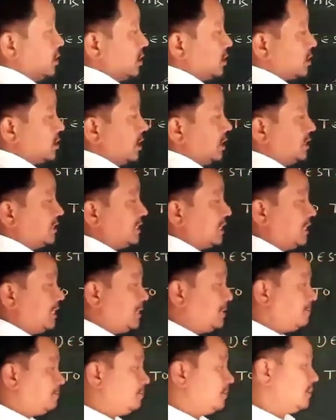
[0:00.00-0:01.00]

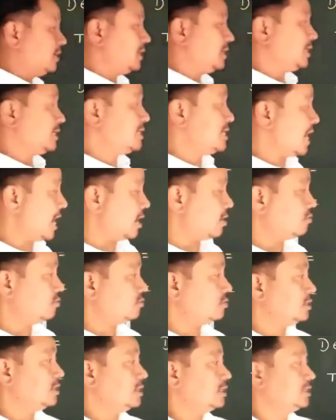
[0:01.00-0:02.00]
containing
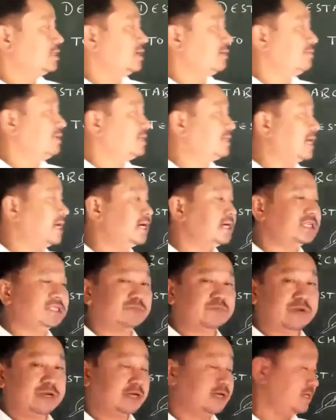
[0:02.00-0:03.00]
now the methylated
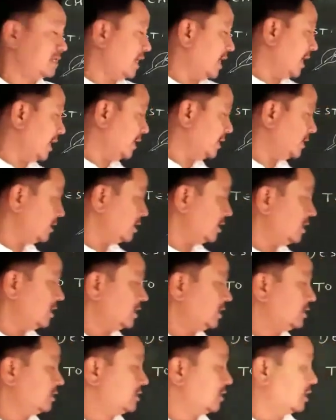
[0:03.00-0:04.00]
spirit and
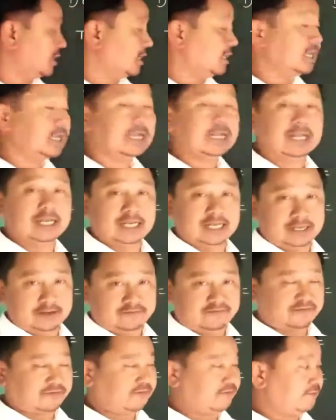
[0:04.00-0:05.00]
the
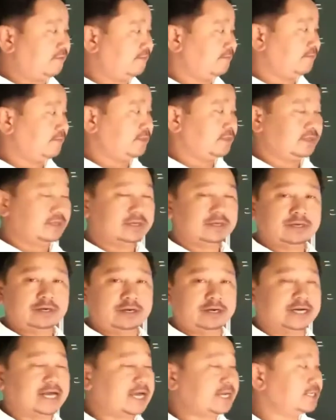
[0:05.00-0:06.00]
leaf. All
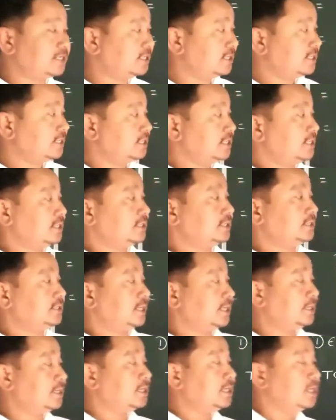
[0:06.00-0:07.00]
right,
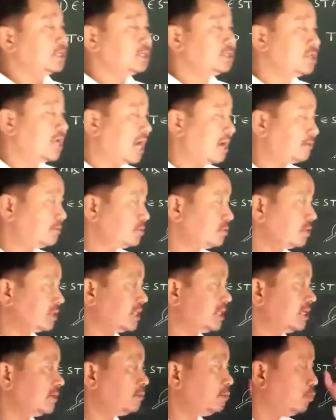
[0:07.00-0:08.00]
then you have to
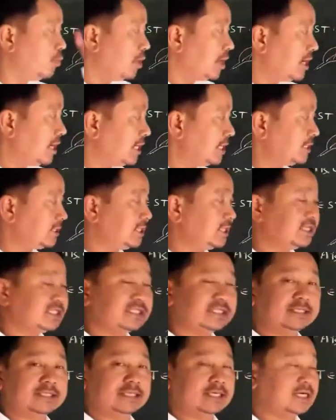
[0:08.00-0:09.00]
keep boiling
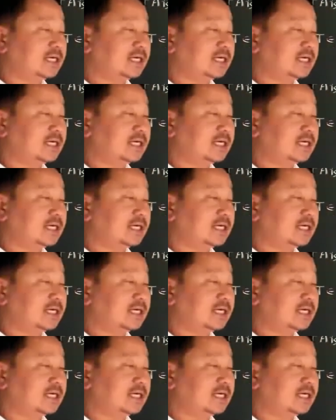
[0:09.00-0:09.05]
this